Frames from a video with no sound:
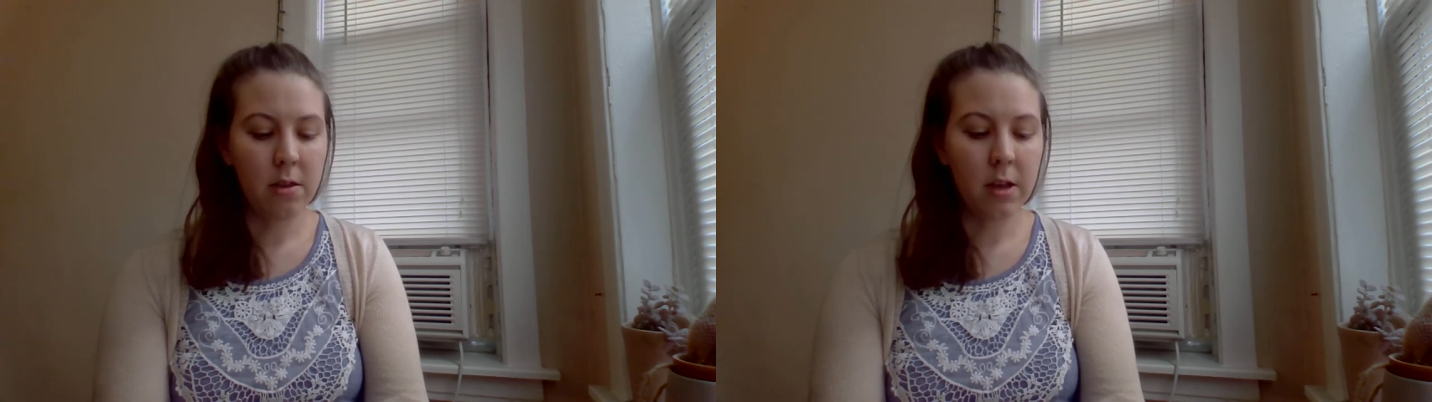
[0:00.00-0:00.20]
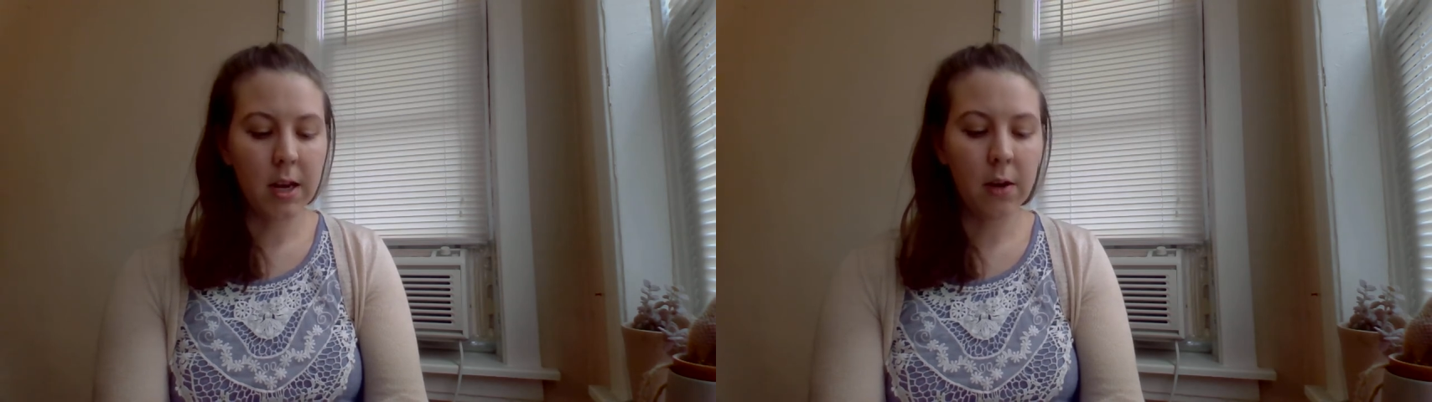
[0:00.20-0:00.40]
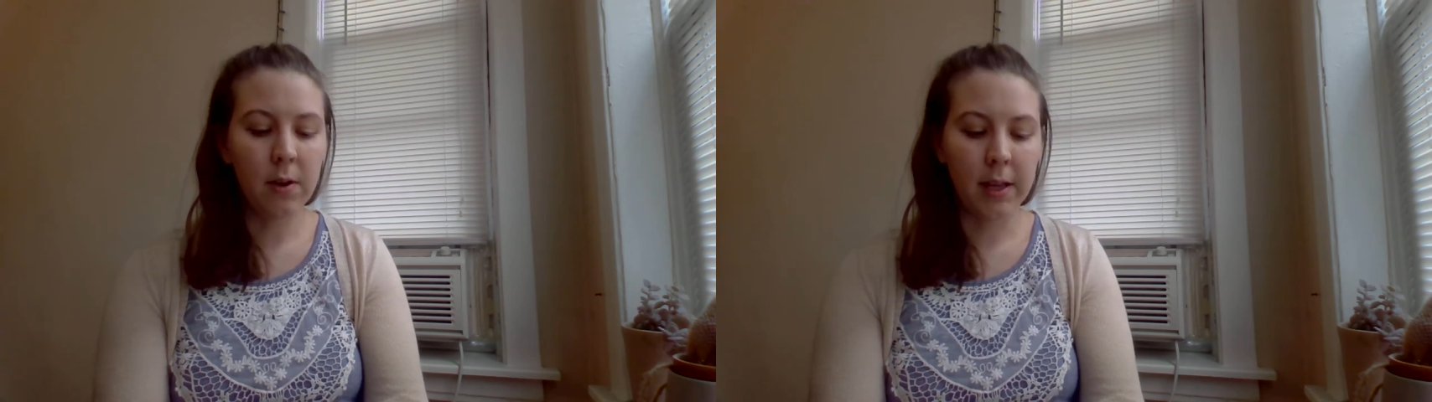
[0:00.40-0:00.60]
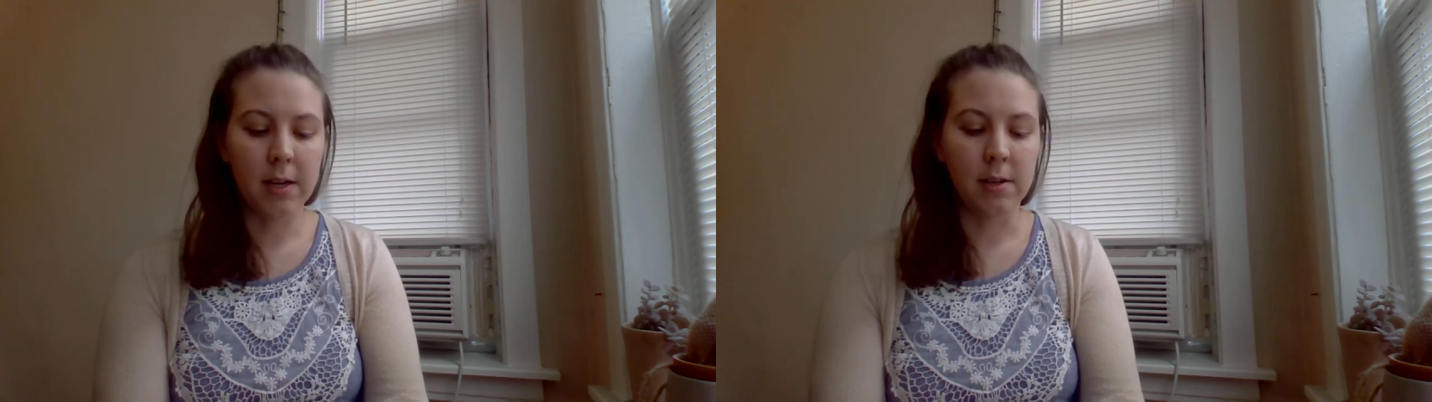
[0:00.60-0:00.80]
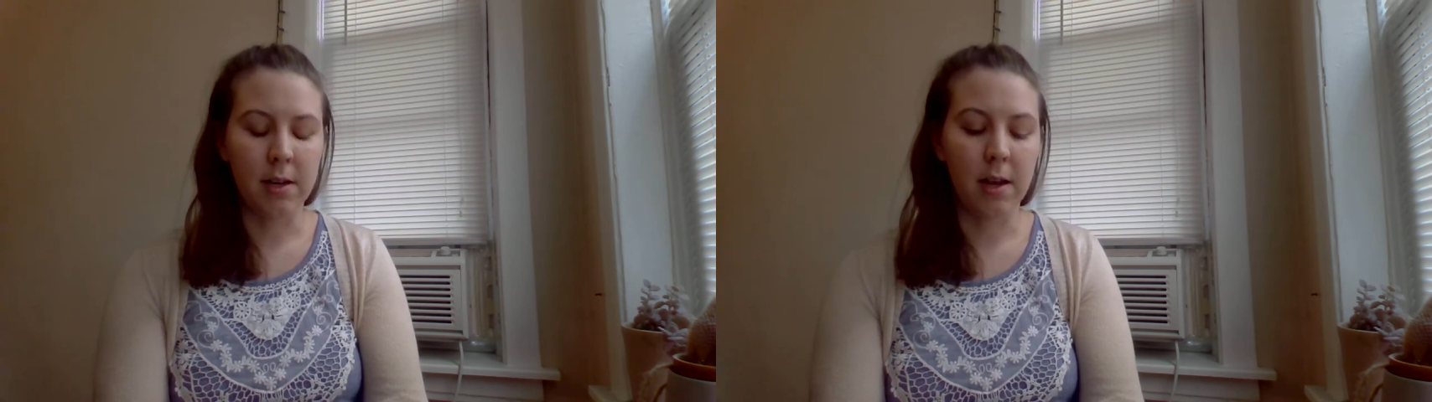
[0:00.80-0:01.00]
think I
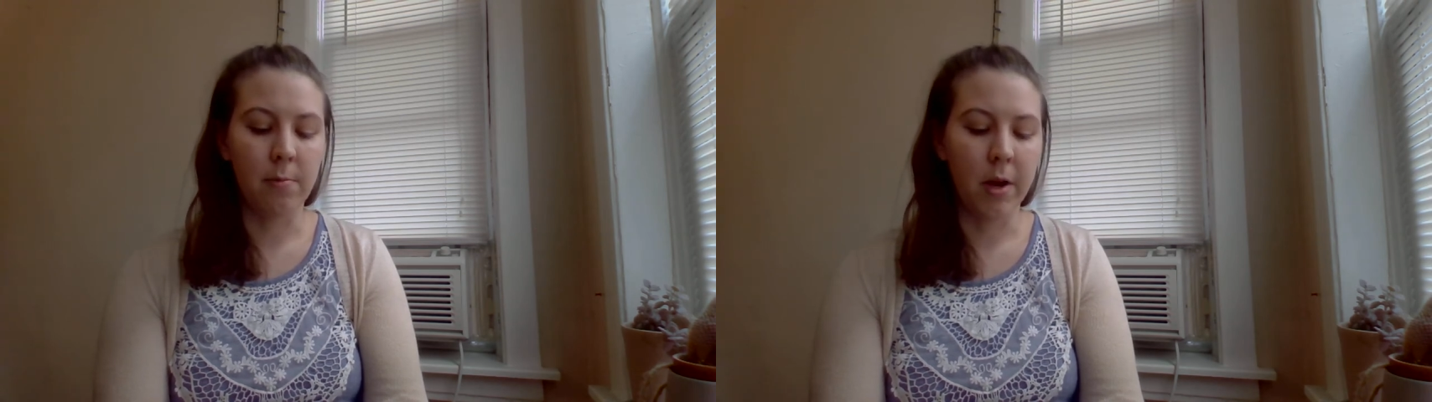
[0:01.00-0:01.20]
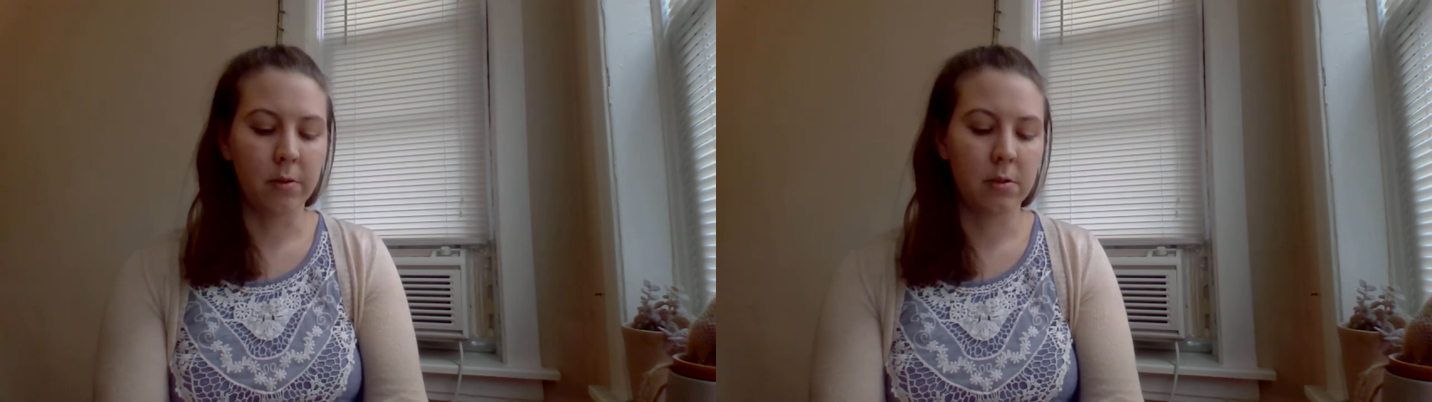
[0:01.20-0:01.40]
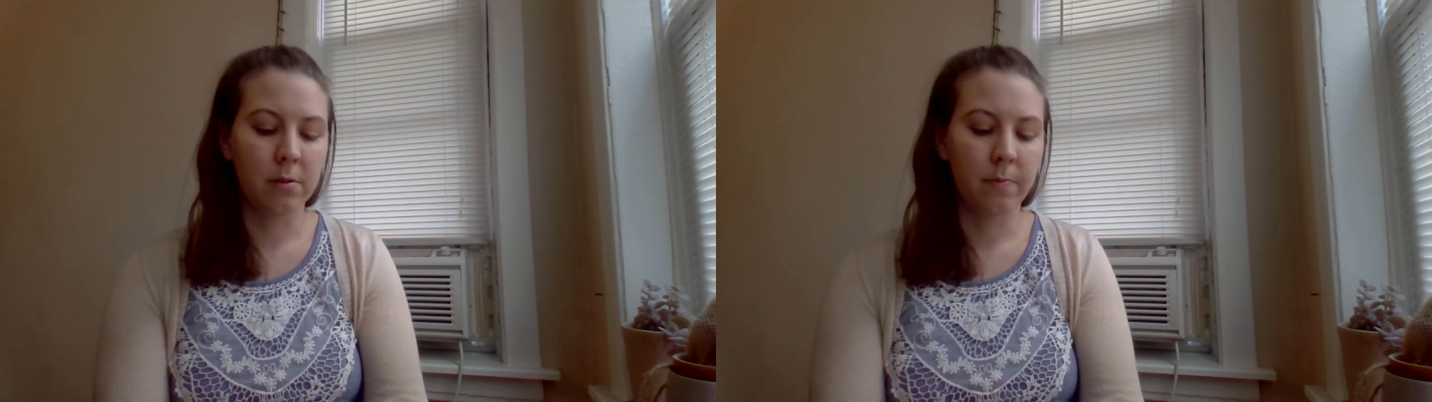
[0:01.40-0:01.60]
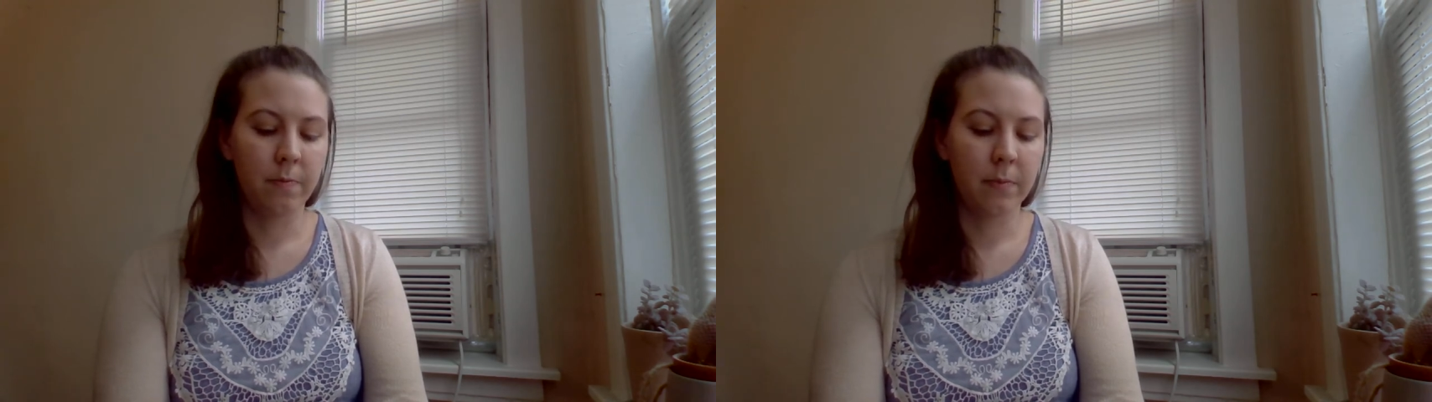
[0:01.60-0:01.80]
related to him most.